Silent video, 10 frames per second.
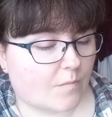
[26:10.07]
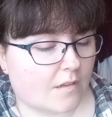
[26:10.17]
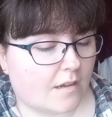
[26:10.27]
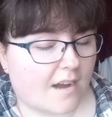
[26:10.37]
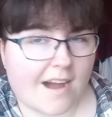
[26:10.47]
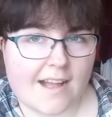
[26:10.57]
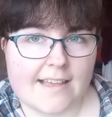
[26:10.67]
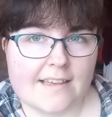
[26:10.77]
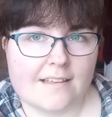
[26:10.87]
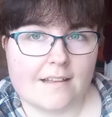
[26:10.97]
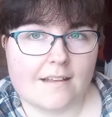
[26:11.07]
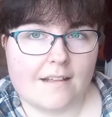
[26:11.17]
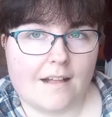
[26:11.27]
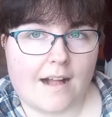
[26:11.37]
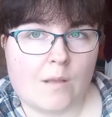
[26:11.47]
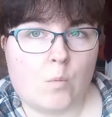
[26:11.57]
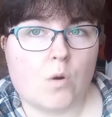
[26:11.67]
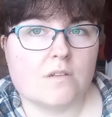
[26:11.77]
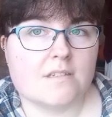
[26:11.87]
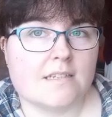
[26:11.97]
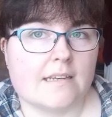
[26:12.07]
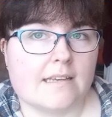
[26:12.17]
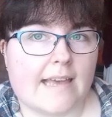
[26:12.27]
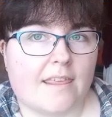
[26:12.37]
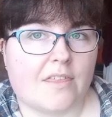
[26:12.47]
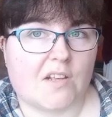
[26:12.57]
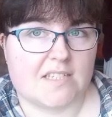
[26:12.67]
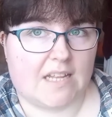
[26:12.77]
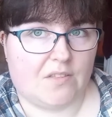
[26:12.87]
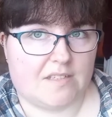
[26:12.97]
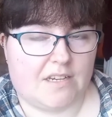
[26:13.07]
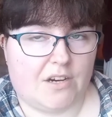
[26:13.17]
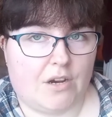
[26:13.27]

I want to get things done this year,